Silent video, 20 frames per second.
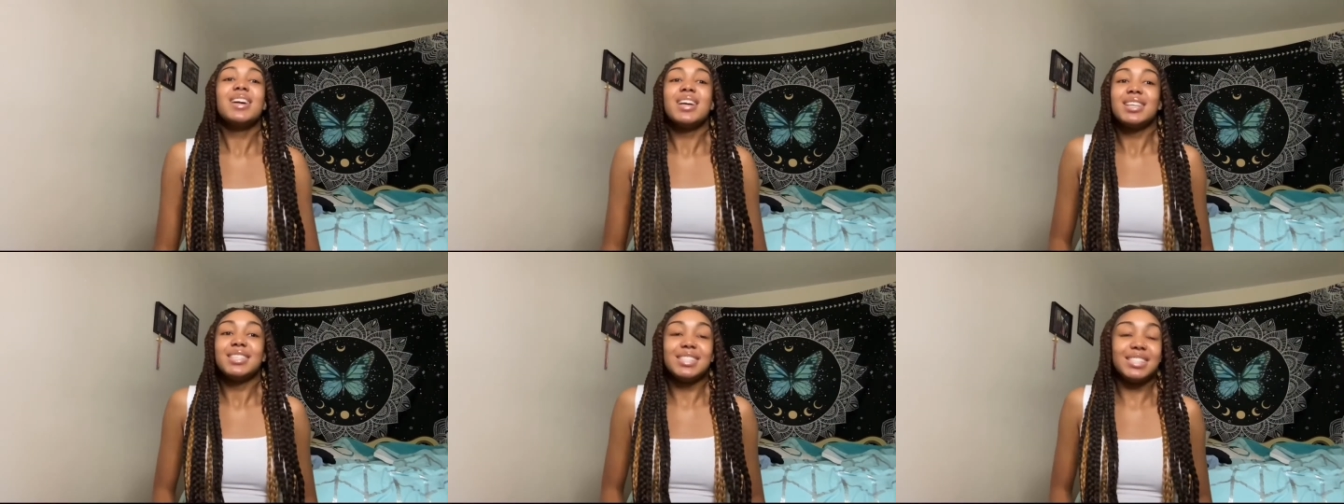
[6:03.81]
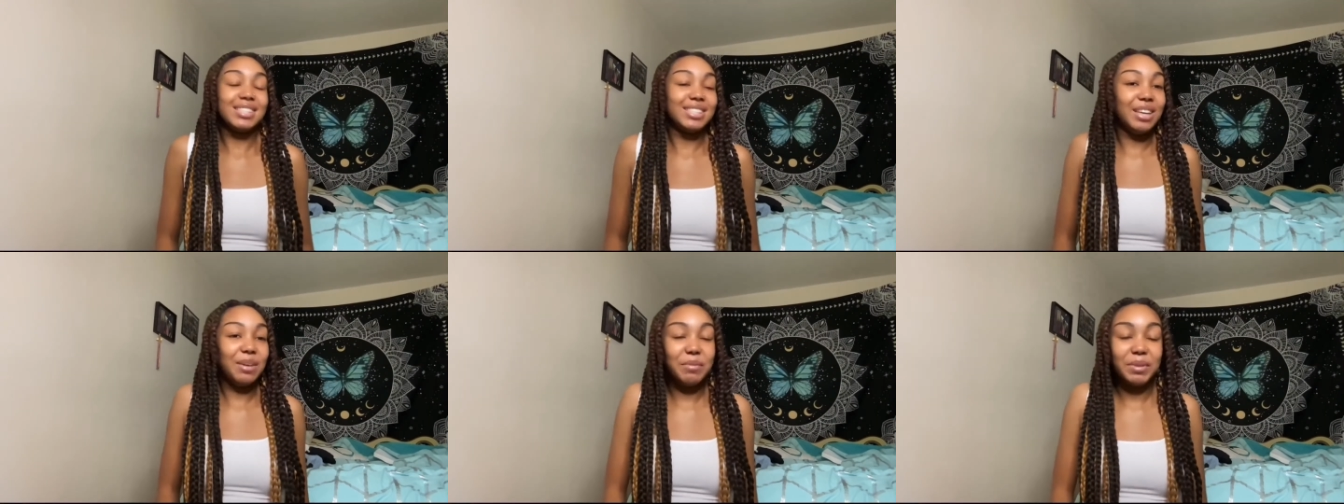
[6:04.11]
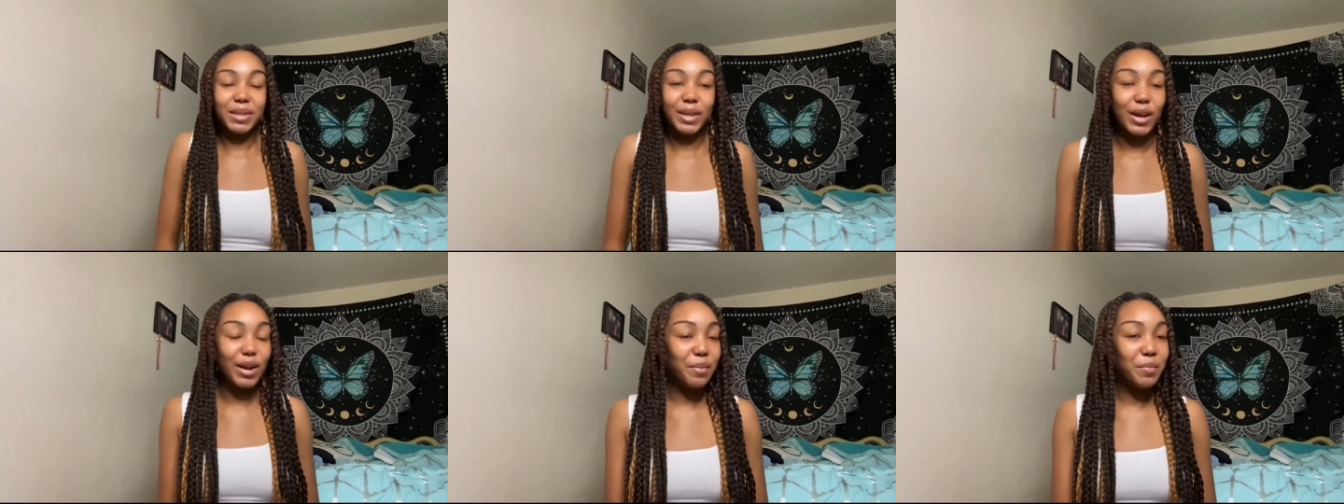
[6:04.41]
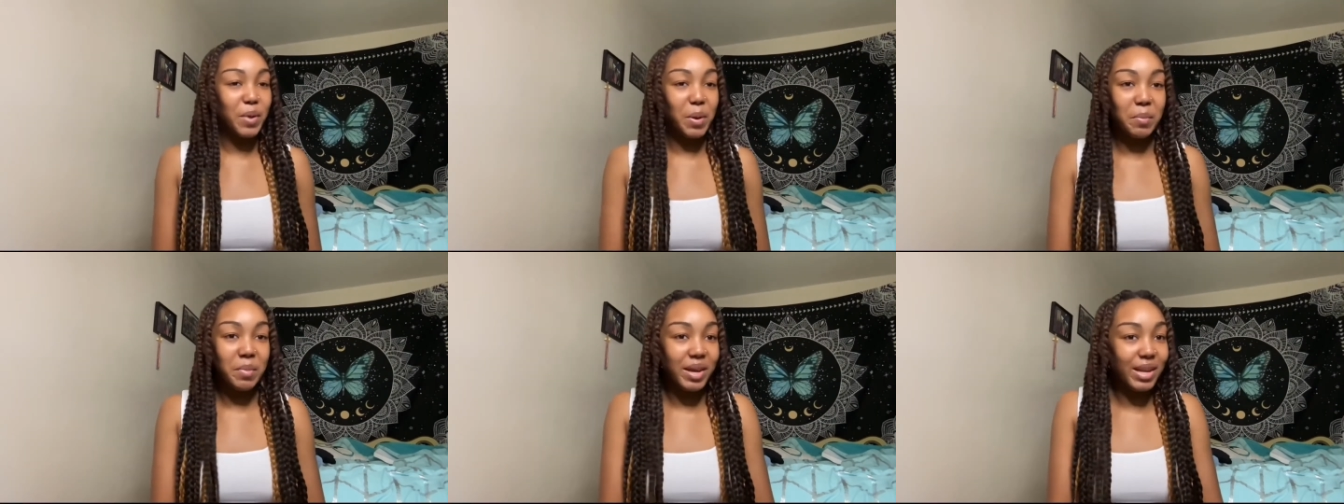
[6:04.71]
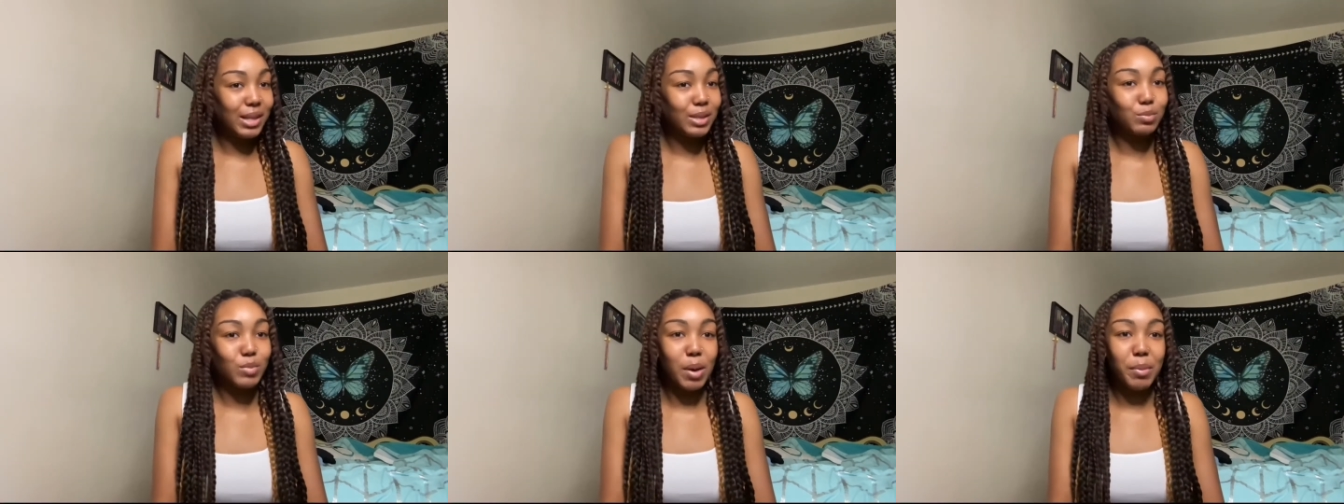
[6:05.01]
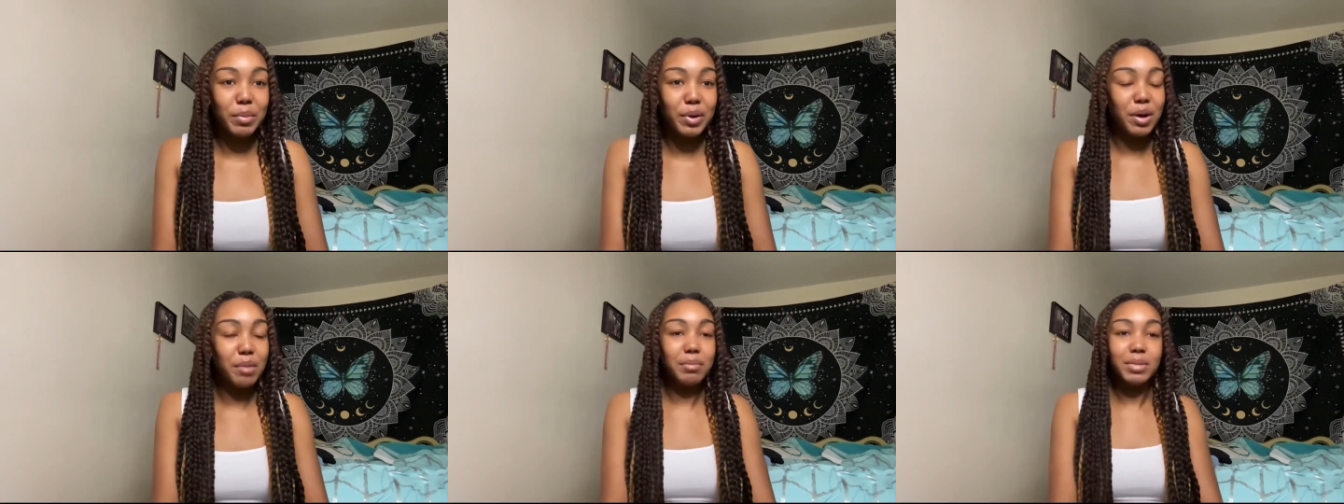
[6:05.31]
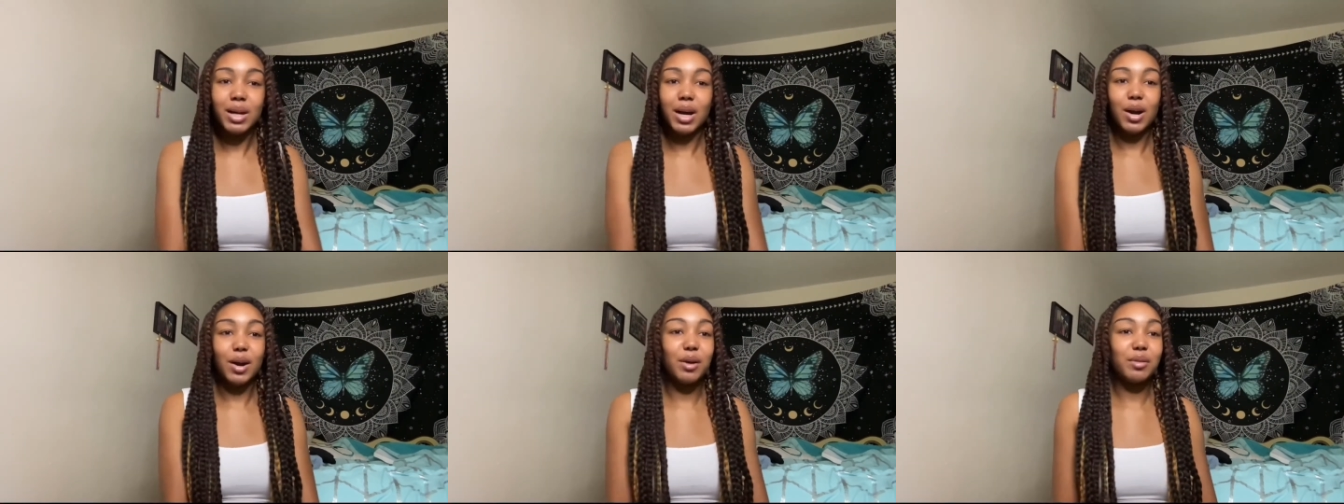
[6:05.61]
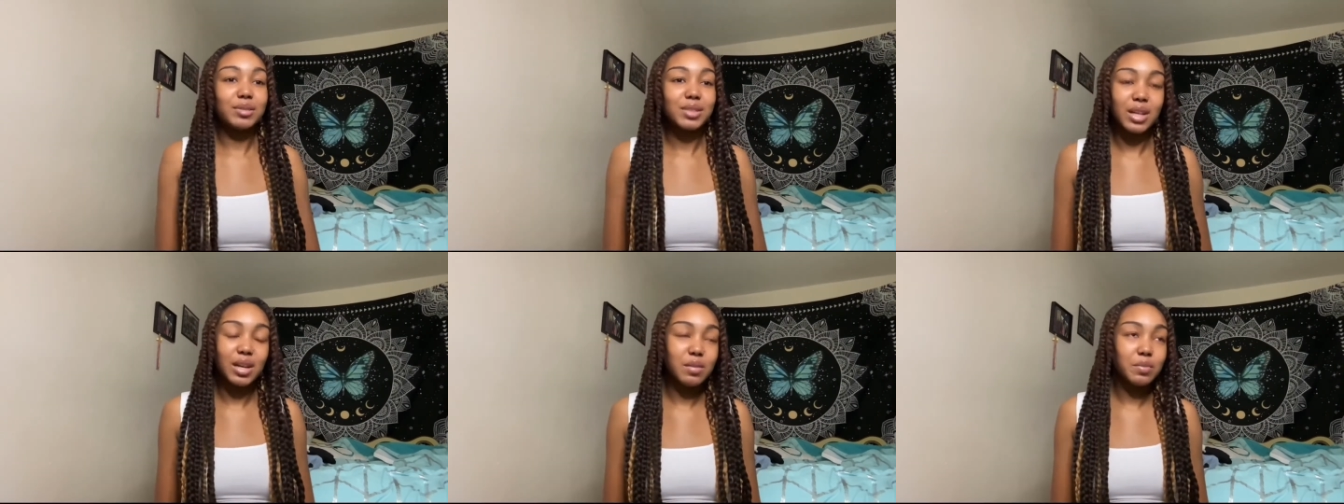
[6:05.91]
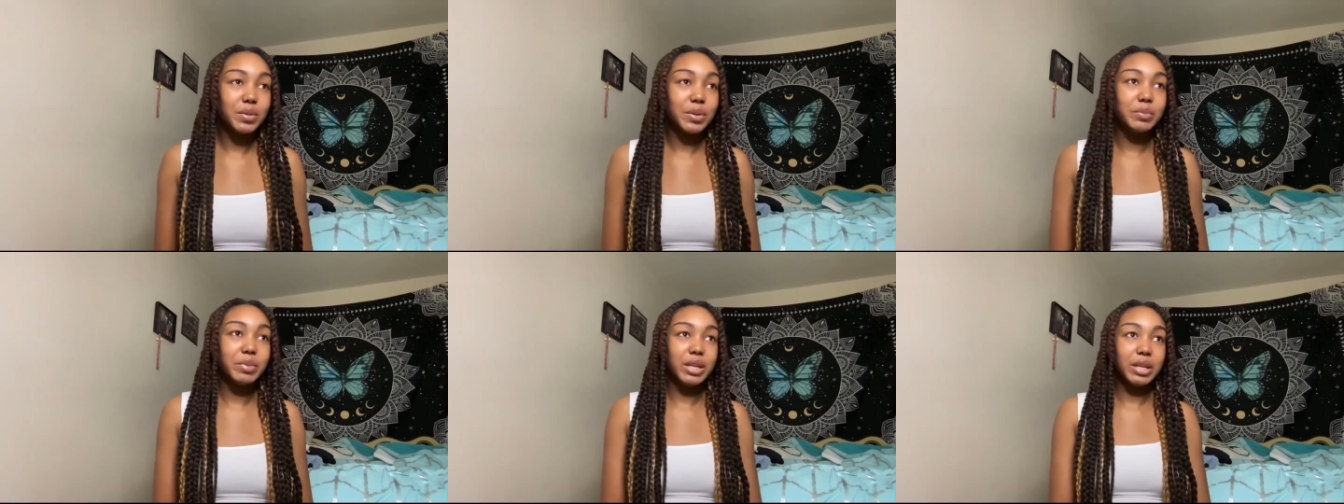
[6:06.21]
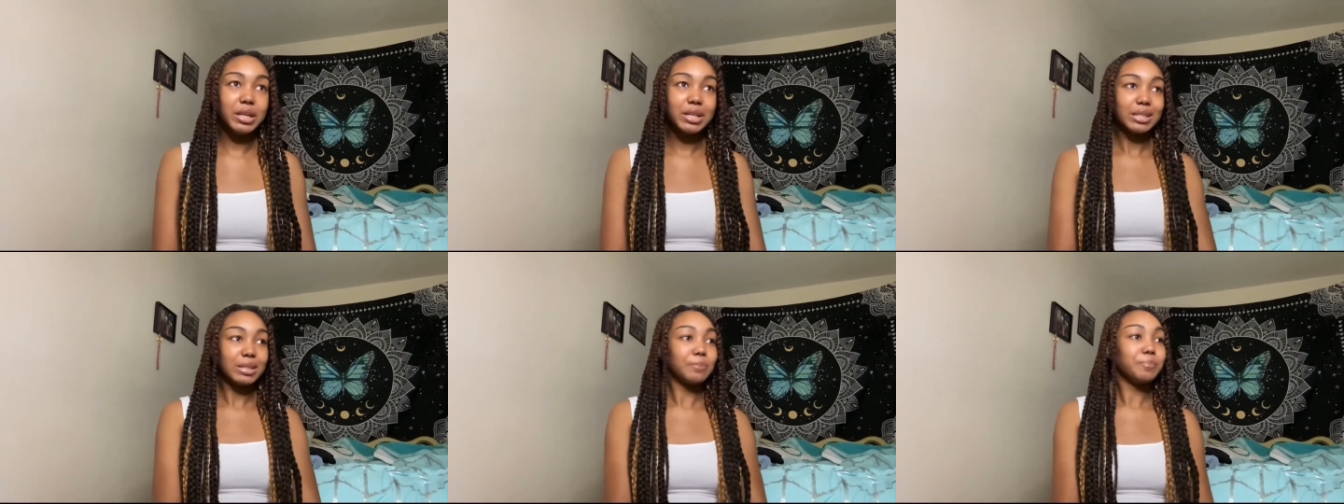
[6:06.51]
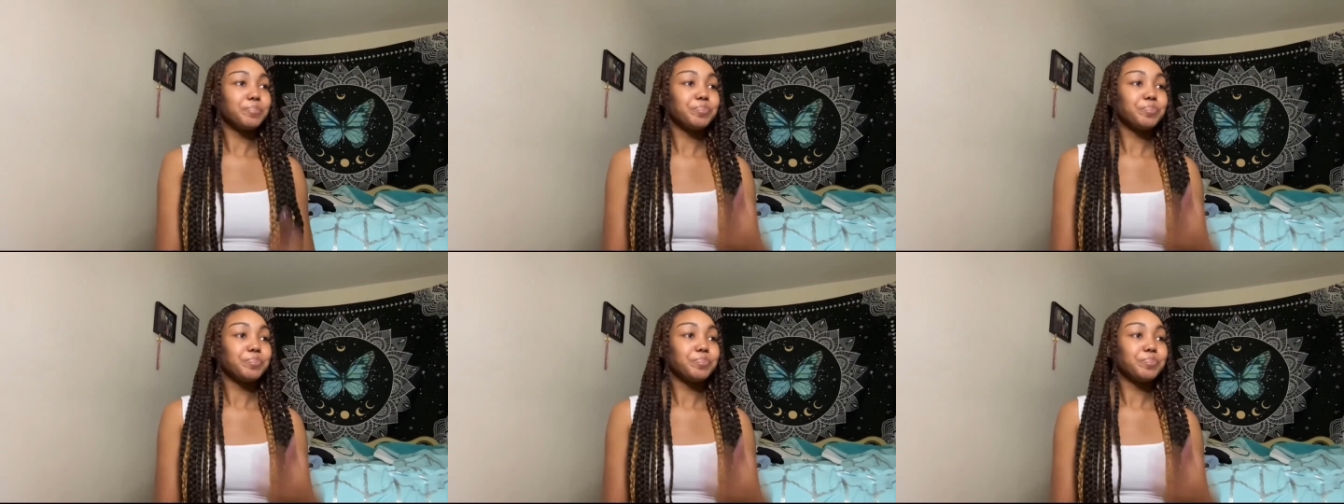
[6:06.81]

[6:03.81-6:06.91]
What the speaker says: Just give me 30 more minutes. Mama gonna be home. 30 more minutes.